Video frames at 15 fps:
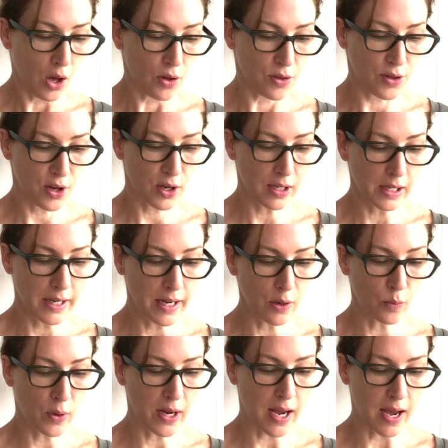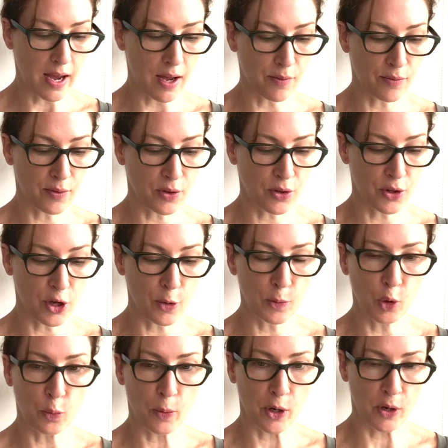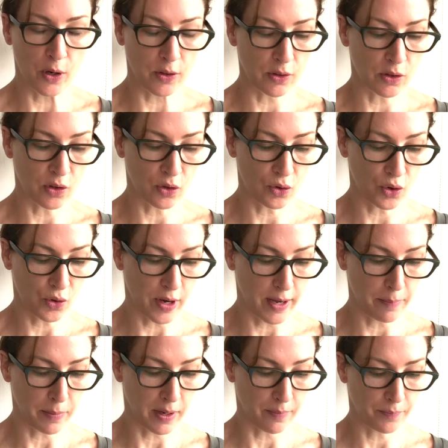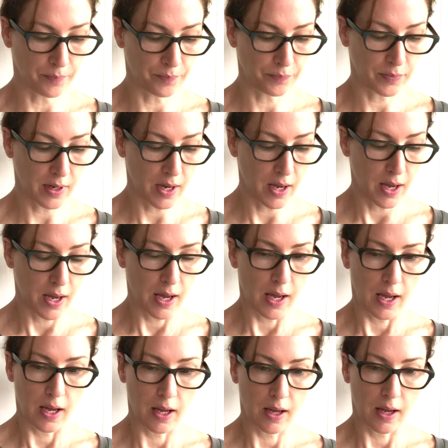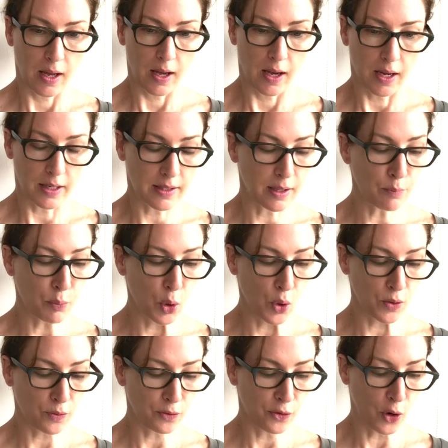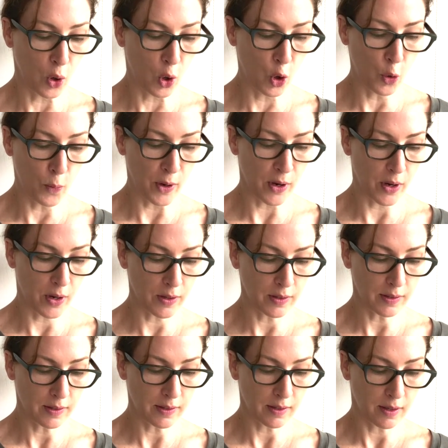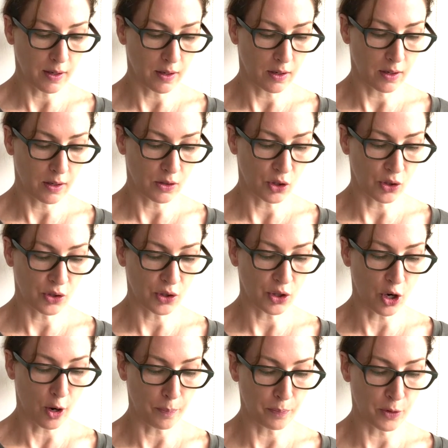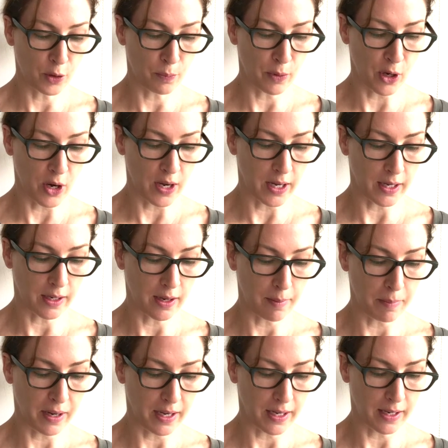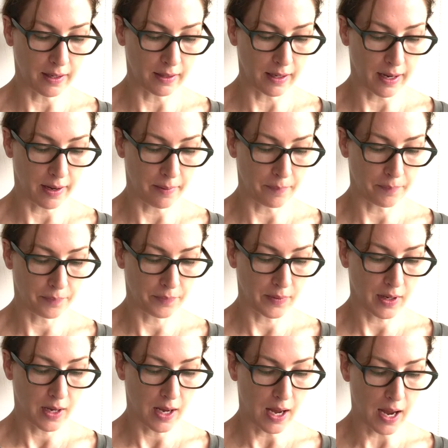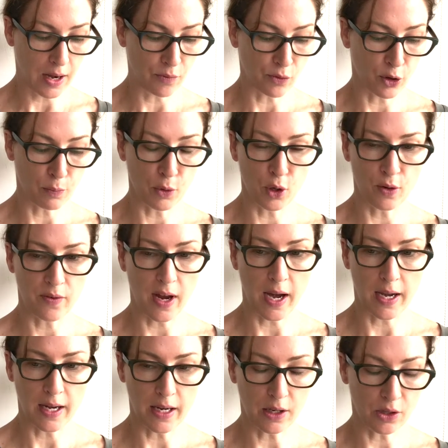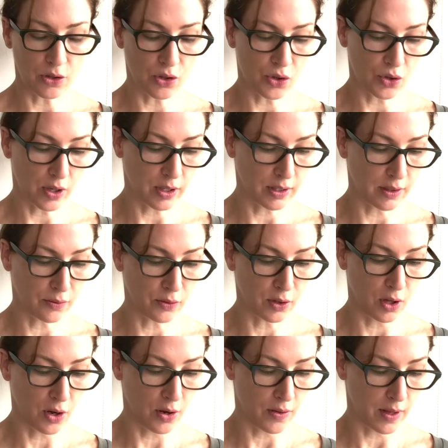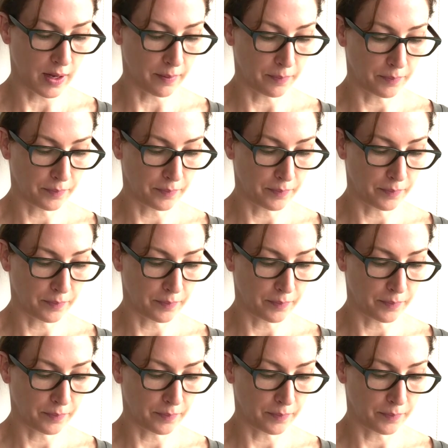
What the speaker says: Thirdly, we have thermal burns treatment. It's important for all burns to stop the burning immediately and remove any constrictive clothing.